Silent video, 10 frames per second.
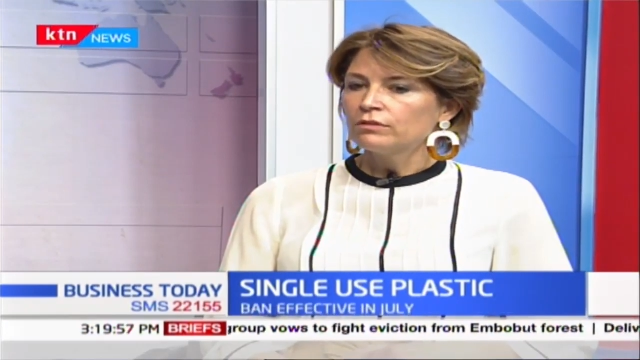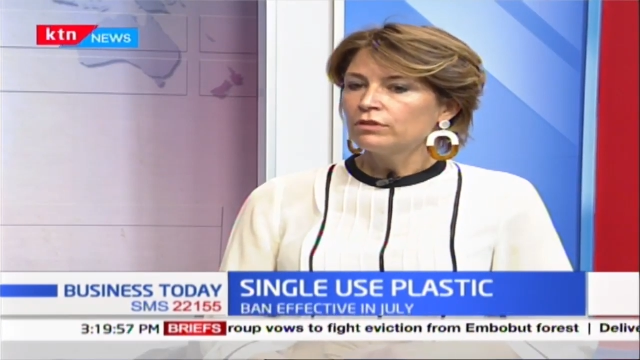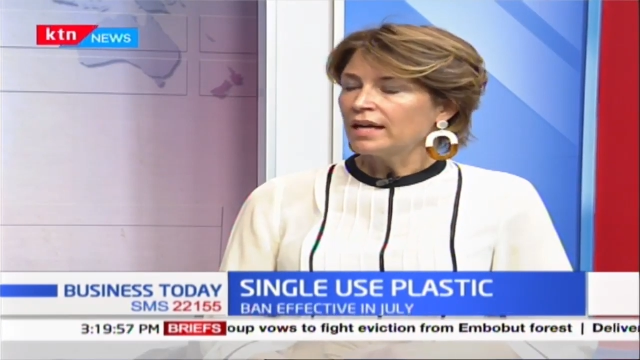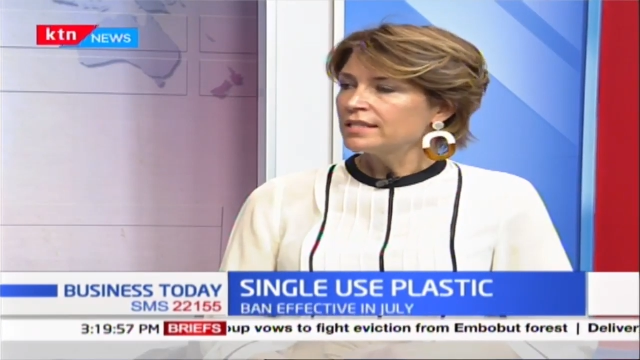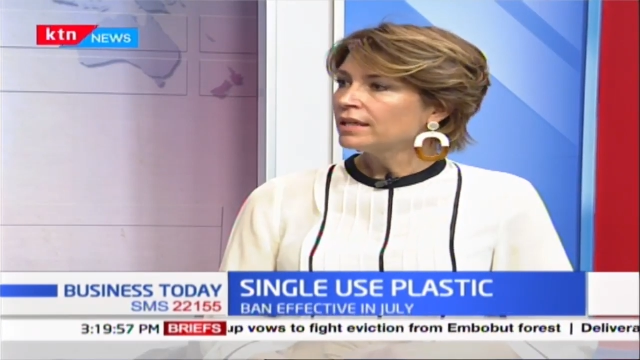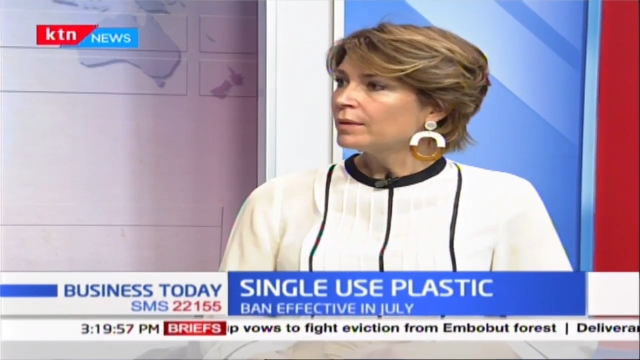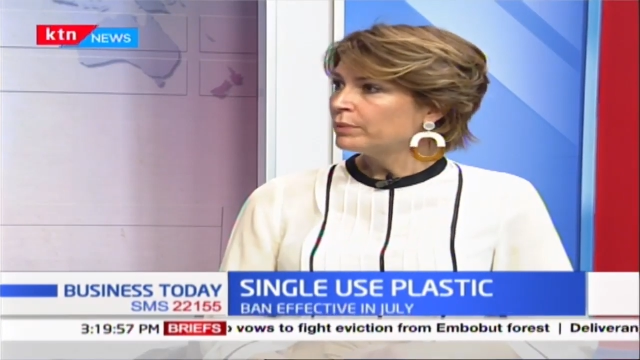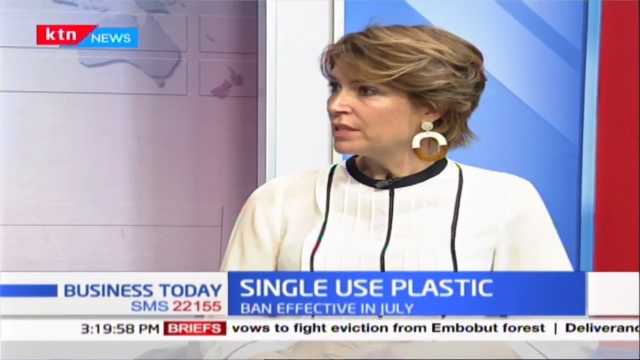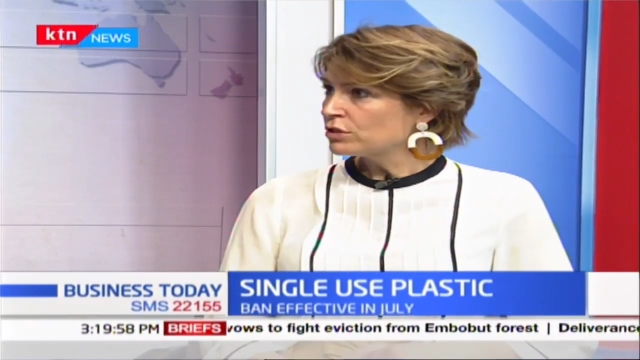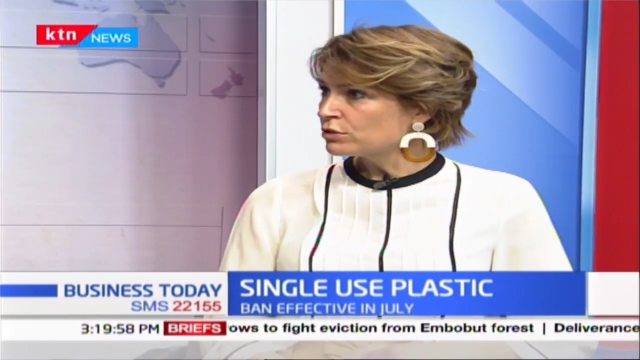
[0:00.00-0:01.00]
writing a
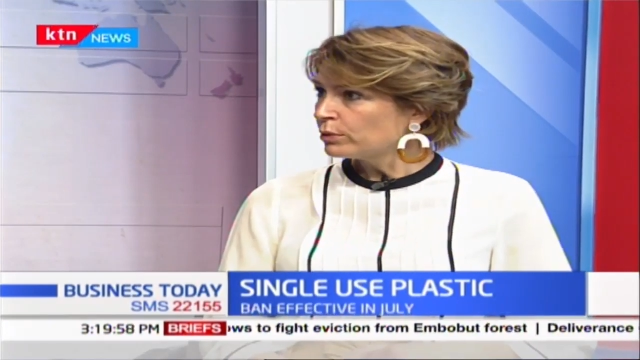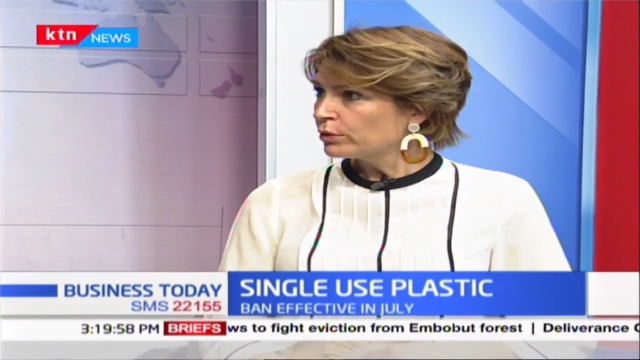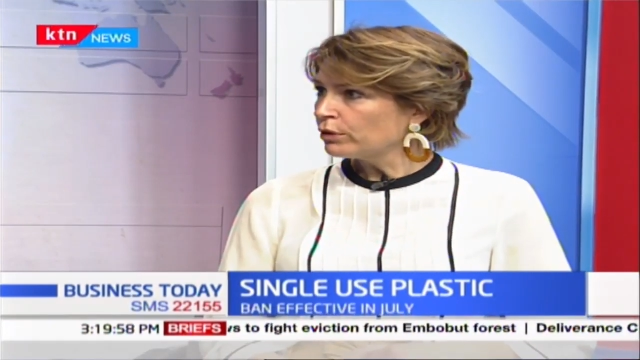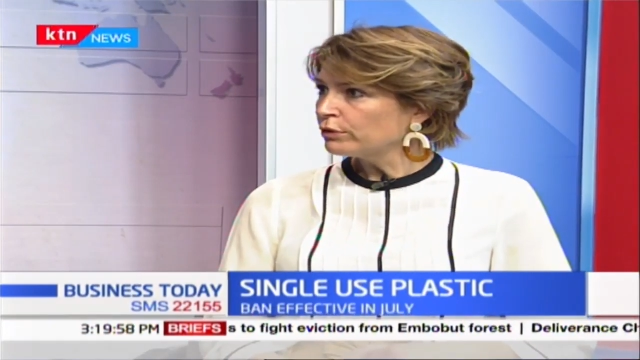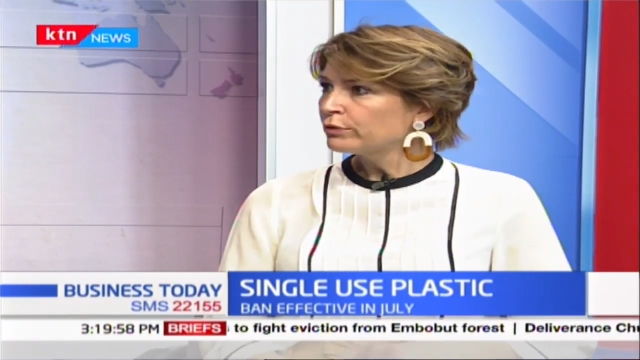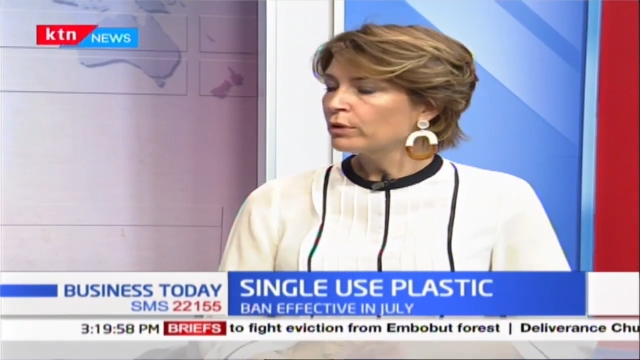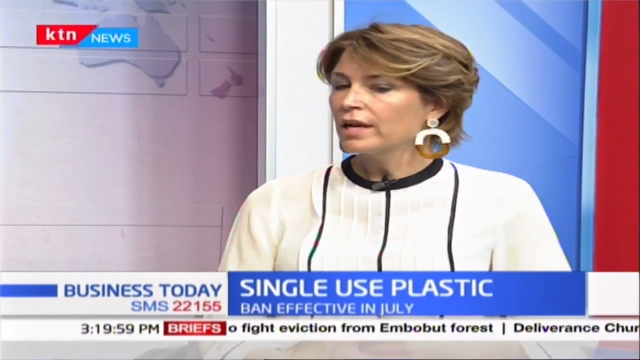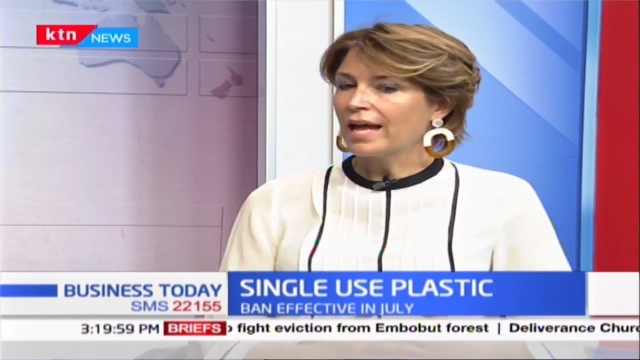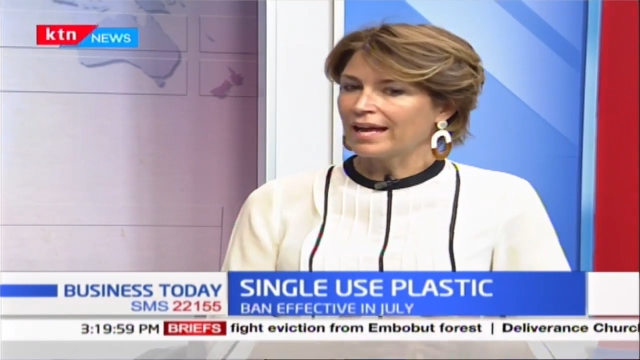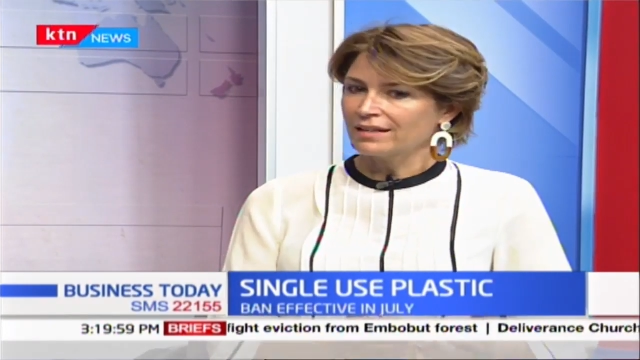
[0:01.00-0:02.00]
business model for
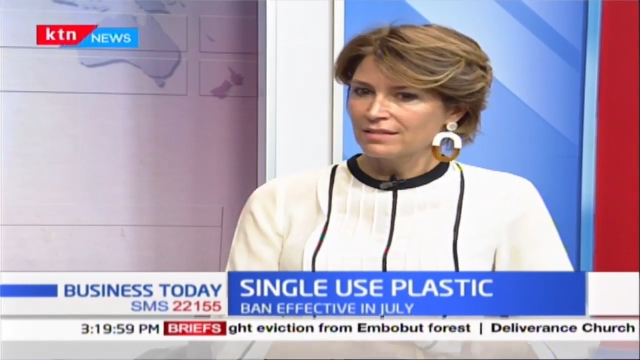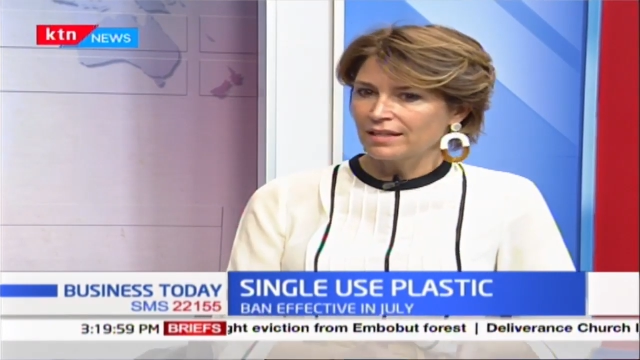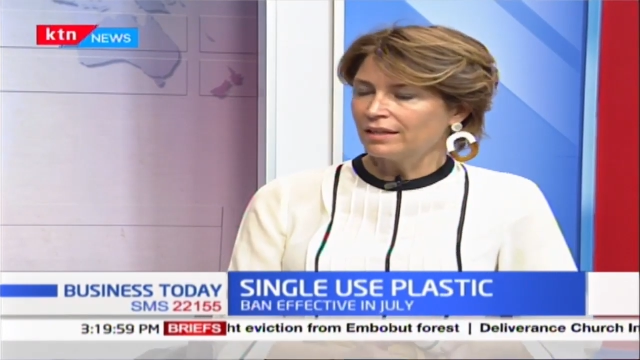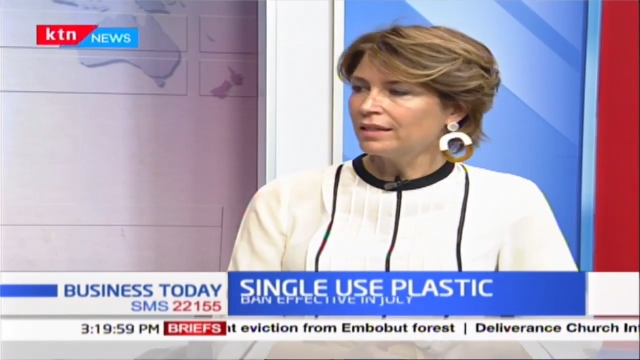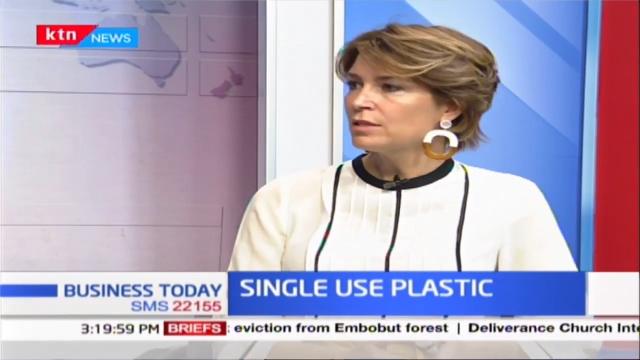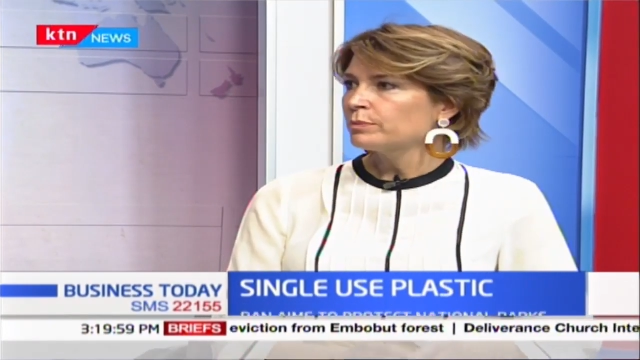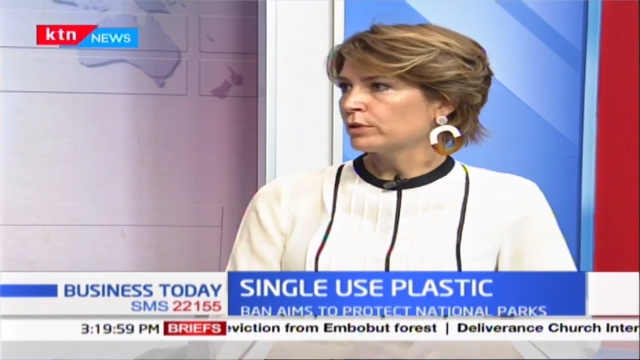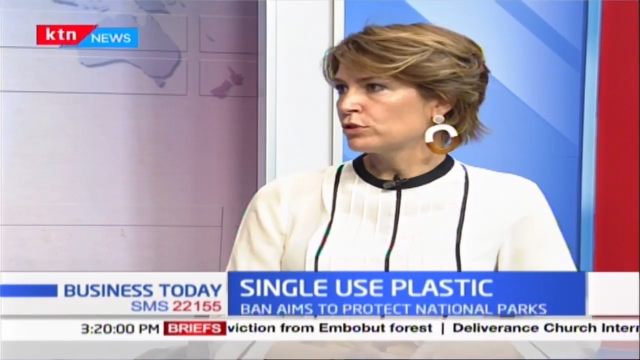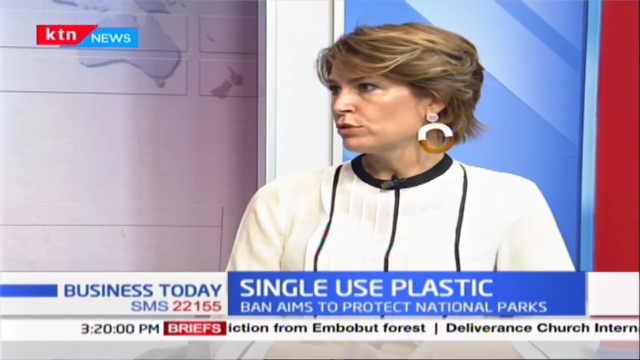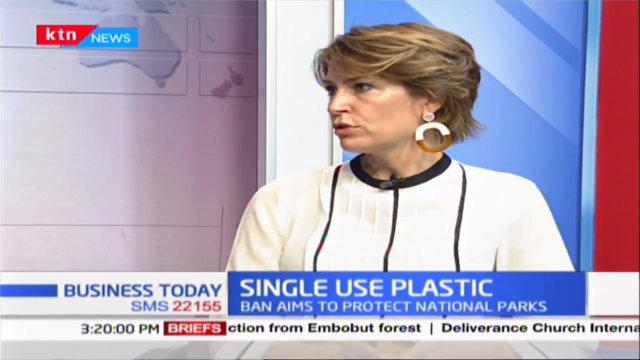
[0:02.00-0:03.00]
an extended
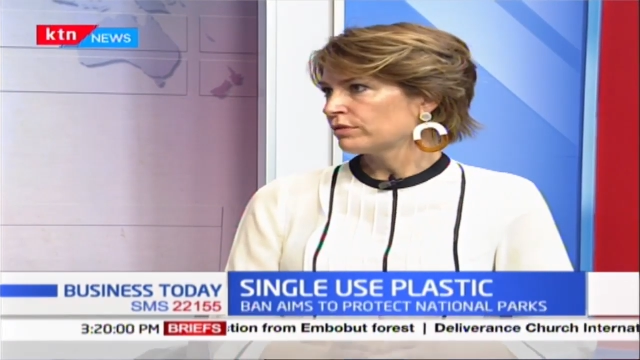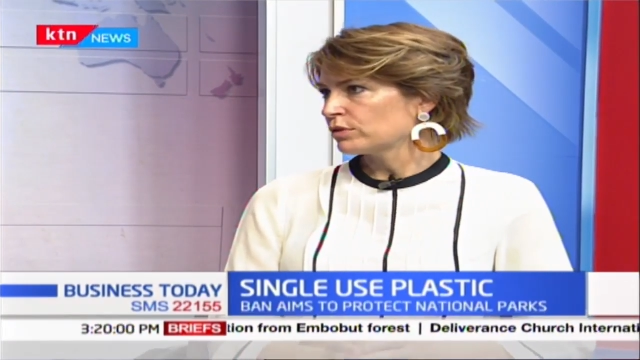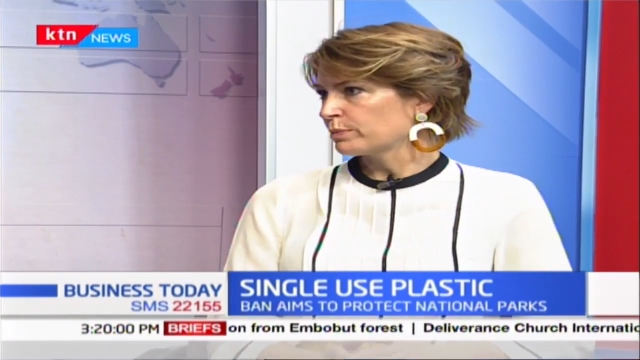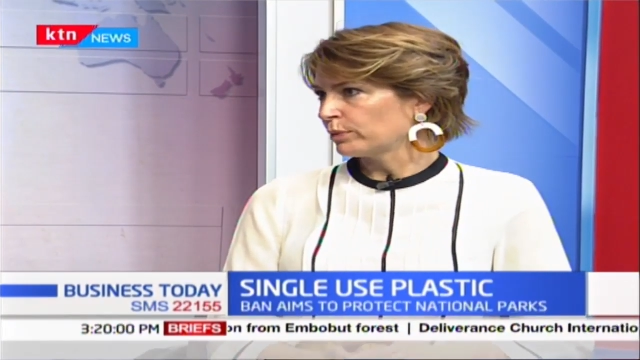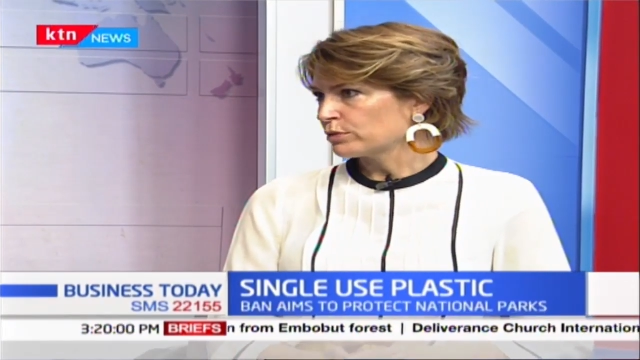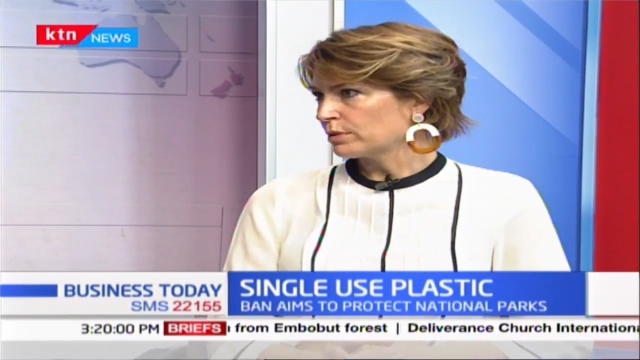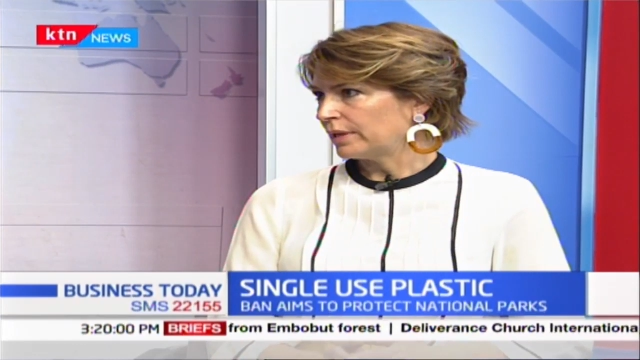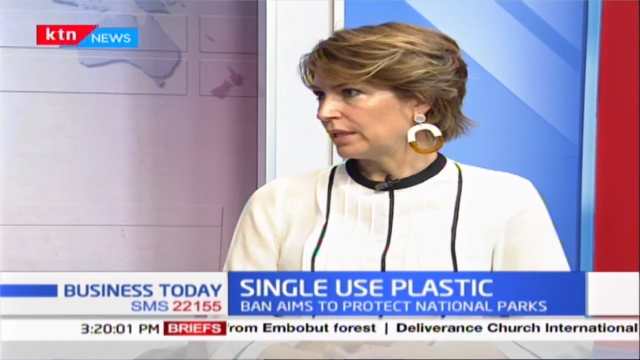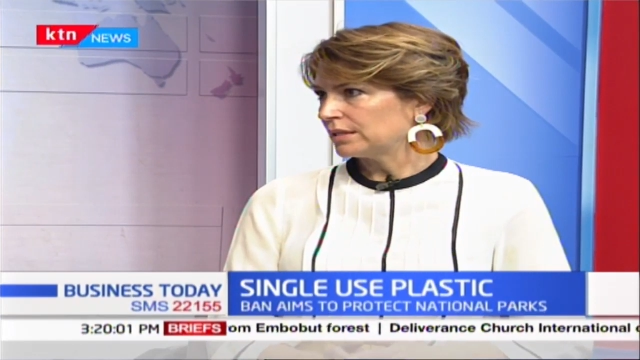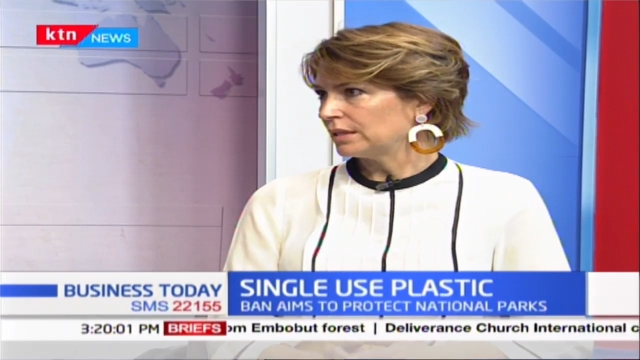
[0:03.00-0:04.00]
producer
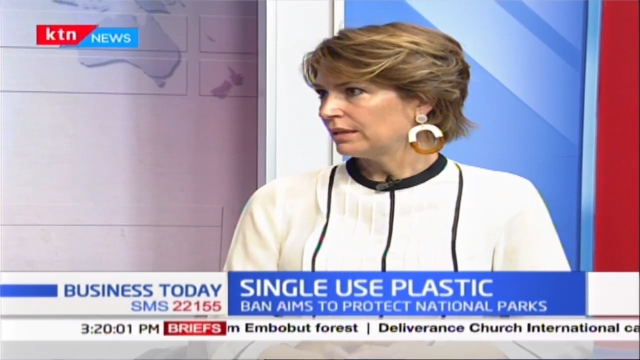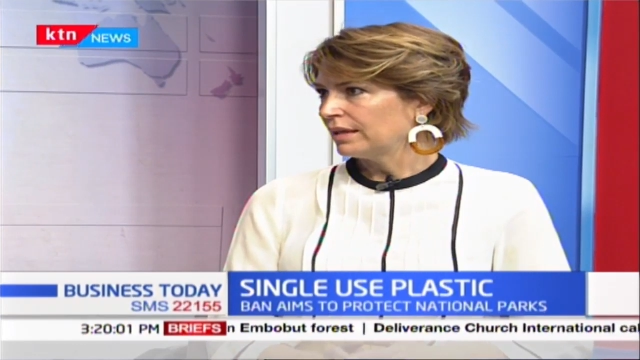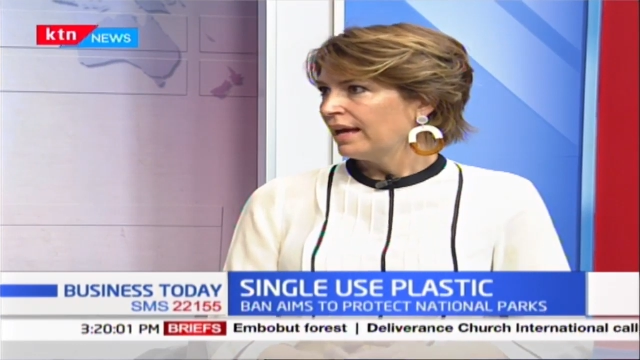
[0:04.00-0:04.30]
responsibility.